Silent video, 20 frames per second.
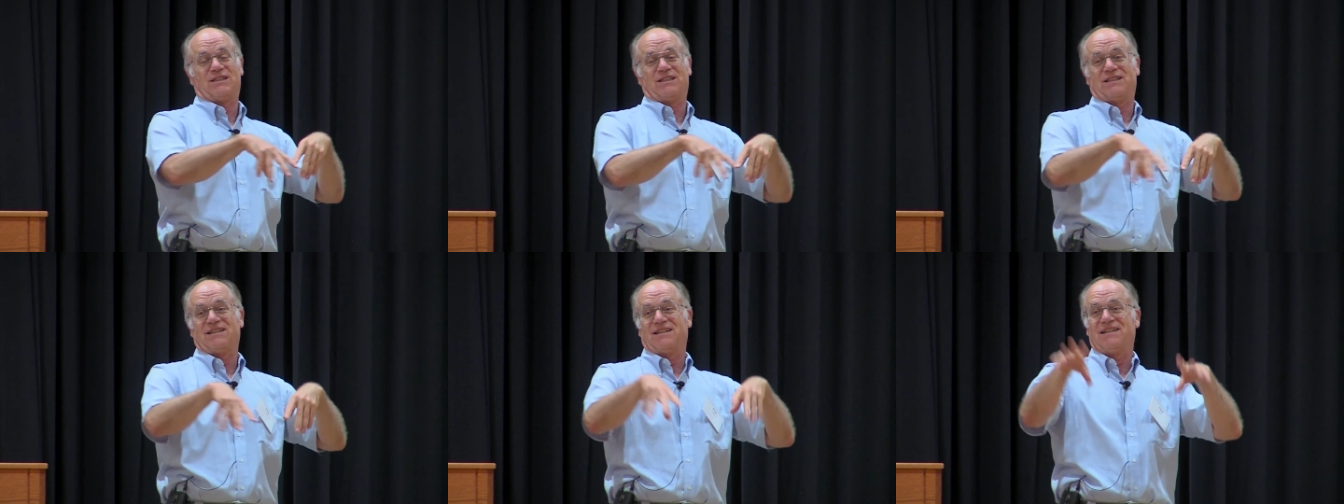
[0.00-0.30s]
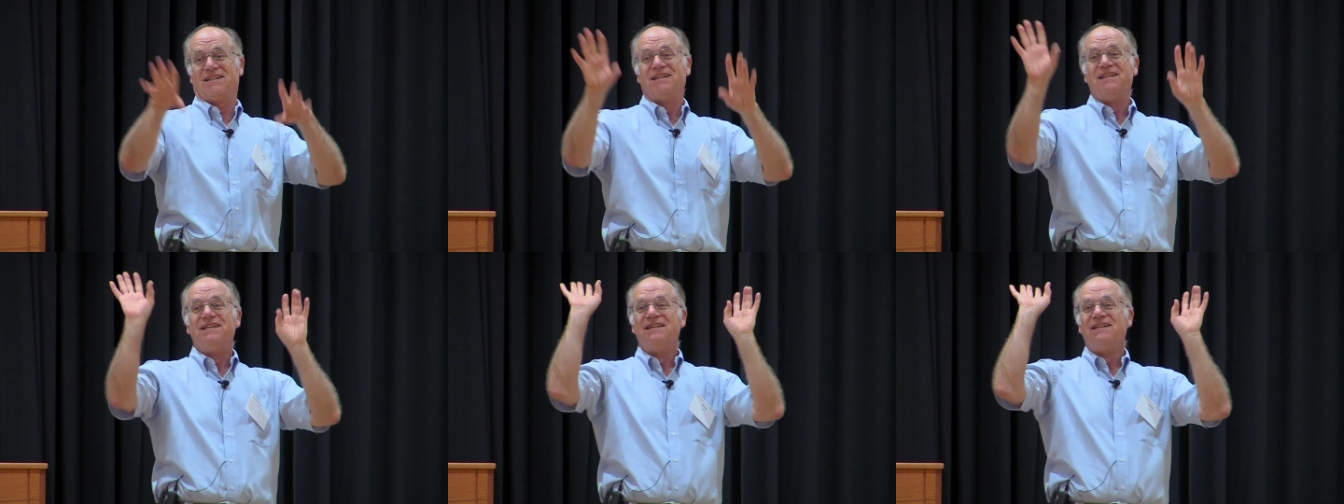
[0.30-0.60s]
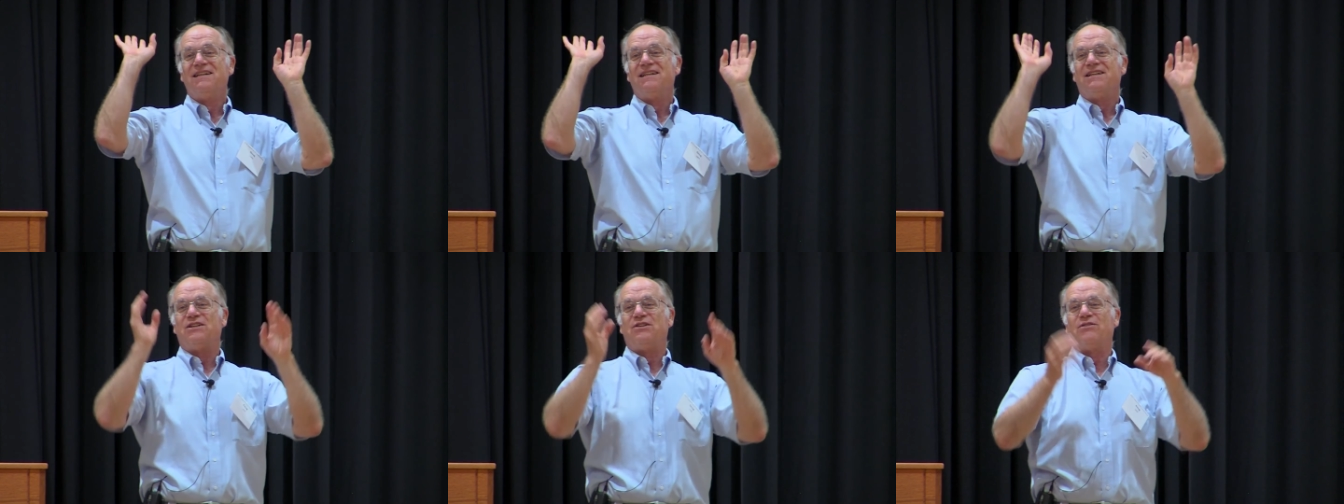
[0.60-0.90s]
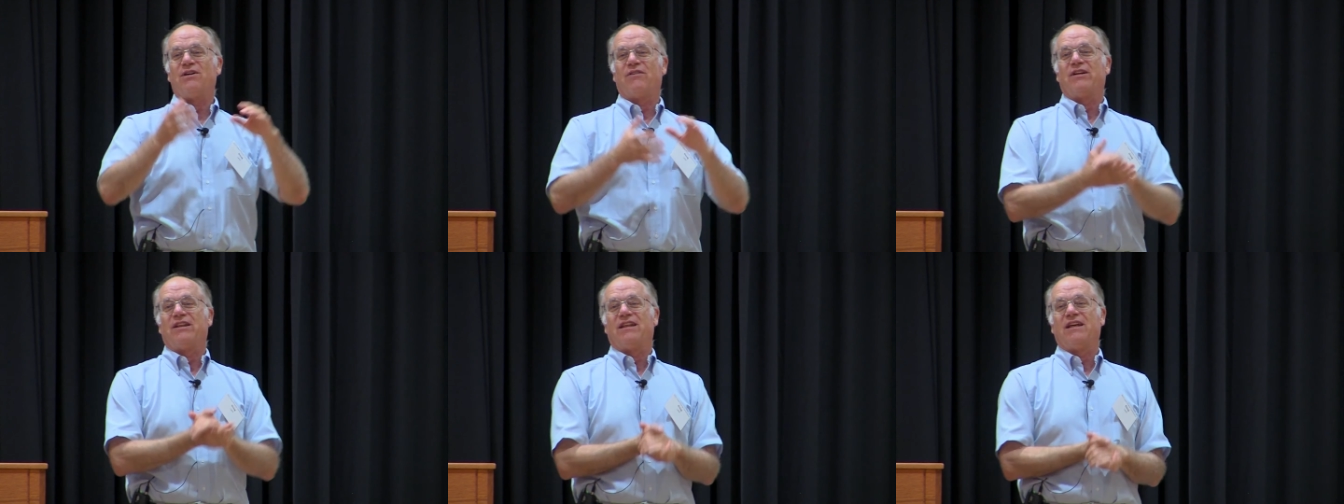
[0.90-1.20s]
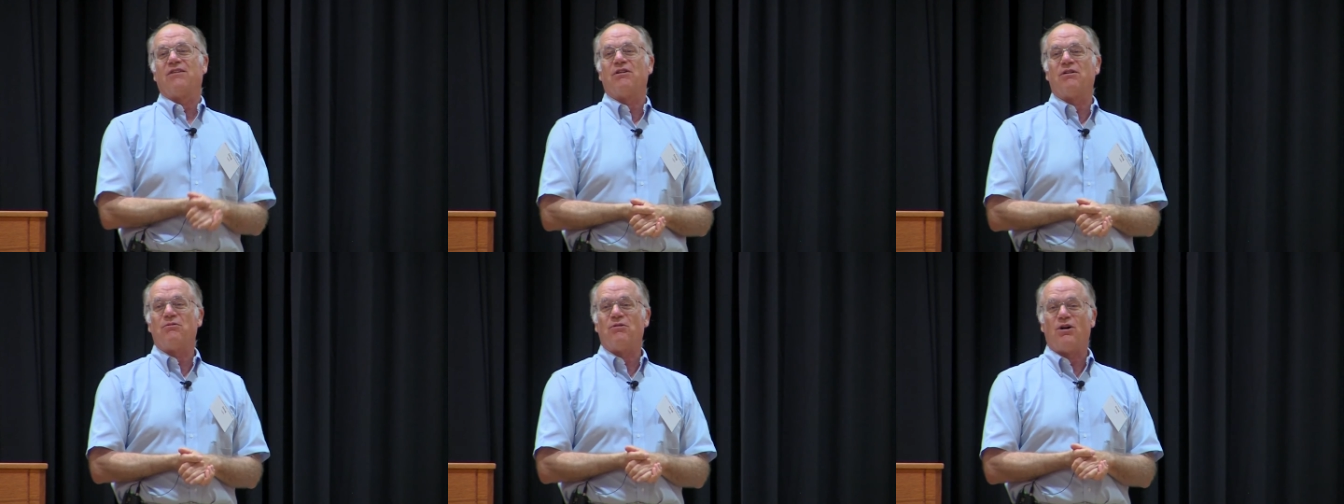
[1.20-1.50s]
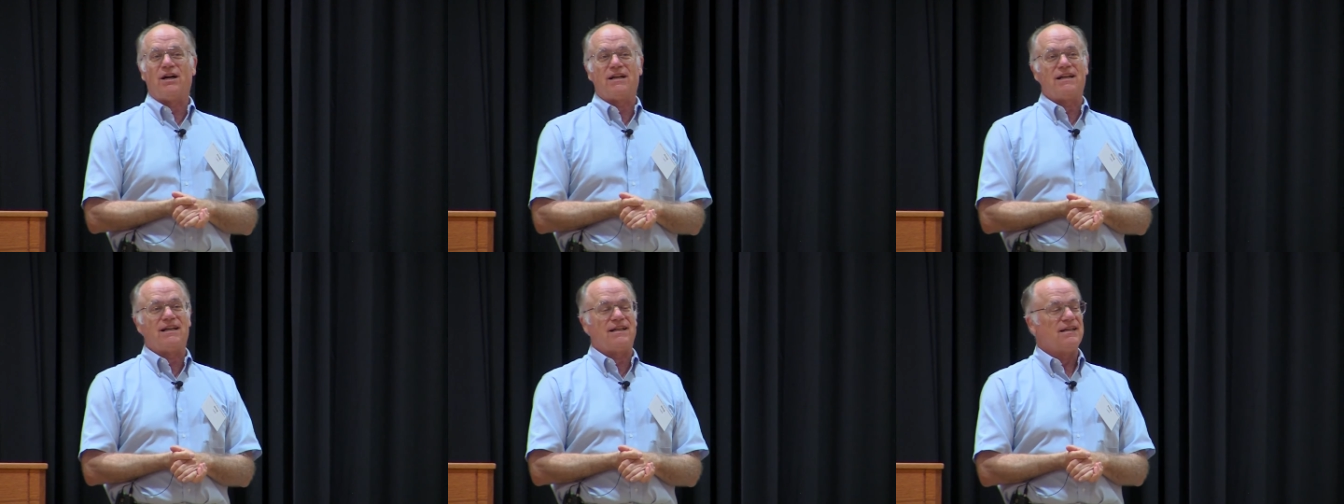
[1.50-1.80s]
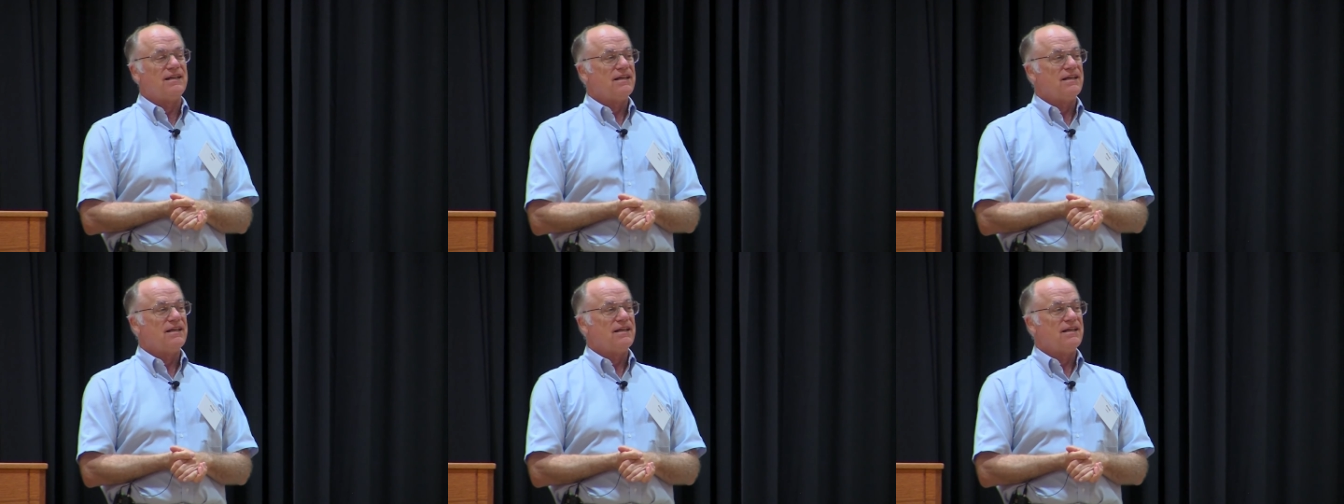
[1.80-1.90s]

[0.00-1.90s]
and do everything we wanted.